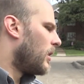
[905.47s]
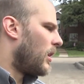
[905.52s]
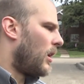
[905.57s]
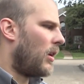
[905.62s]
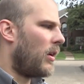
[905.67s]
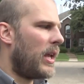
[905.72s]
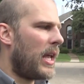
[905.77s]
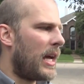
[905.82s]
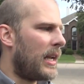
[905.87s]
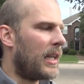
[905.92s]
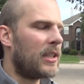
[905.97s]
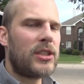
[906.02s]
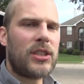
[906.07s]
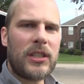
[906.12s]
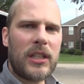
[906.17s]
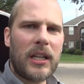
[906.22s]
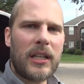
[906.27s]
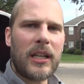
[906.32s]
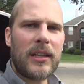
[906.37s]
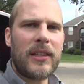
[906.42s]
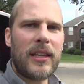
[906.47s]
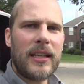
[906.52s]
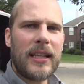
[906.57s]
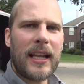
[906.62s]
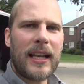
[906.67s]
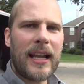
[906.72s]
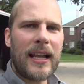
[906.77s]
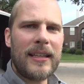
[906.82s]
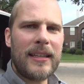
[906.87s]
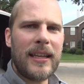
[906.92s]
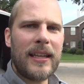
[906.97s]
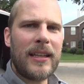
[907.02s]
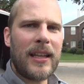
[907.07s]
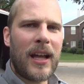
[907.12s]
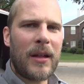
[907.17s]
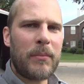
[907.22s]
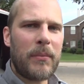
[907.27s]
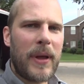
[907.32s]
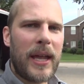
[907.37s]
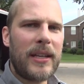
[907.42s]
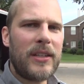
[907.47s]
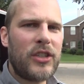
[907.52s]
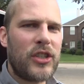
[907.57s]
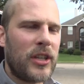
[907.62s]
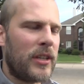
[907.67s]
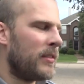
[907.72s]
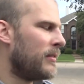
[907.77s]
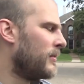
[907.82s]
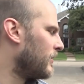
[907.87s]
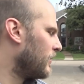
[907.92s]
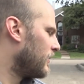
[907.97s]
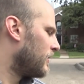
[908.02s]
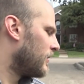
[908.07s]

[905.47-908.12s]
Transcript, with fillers: Oh yeah, that's another thing that I did not mention.